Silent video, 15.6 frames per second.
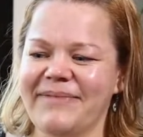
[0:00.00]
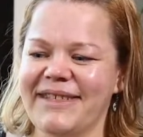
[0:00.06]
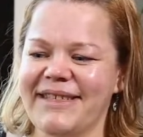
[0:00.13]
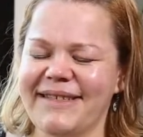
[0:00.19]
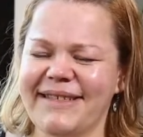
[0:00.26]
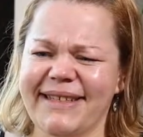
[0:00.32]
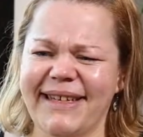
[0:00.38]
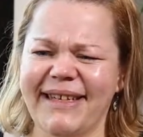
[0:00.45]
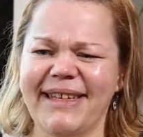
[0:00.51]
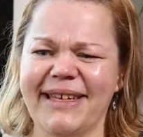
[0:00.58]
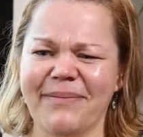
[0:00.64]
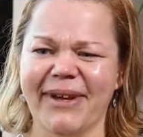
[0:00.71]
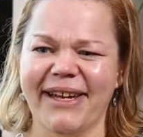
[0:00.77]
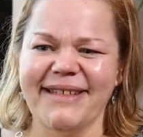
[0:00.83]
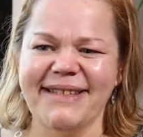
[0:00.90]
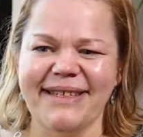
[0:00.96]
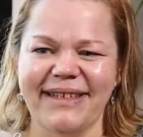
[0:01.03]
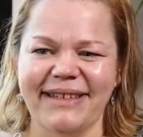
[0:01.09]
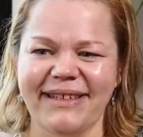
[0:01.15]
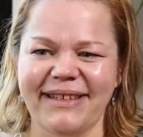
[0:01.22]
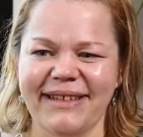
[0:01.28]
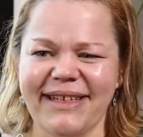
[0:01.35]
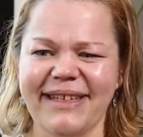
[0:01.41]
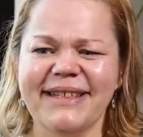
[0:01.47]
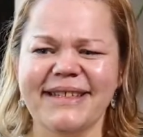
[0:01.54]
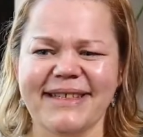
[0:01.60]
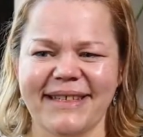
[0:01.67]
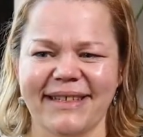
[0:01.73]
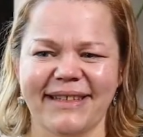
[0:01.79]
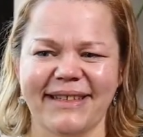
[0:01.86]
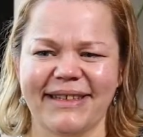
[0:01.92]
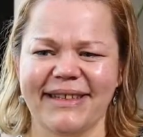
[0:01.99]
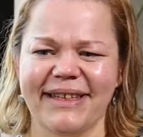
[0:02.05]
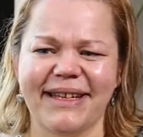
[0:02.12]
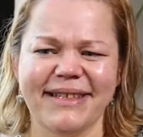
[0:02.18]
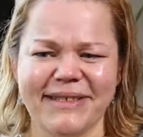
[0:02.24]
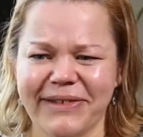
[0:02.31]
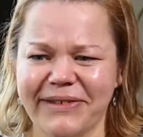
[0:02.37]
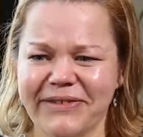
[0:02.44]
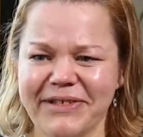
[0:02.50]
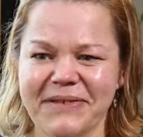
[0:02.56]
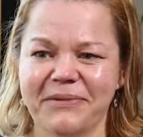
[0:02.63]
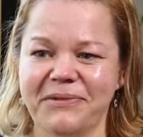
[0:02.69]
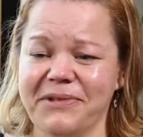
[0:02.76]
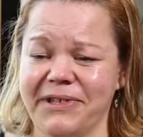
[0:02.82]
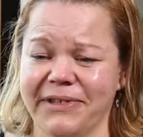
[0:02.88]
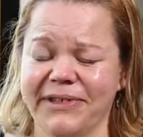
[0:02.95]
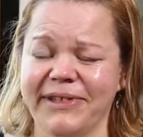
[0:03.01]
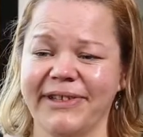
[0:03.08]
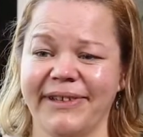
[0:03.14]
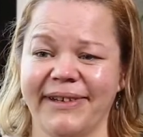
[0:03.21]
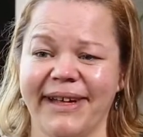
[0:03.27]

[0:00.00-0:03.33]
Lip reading: to see the amazing things that service will do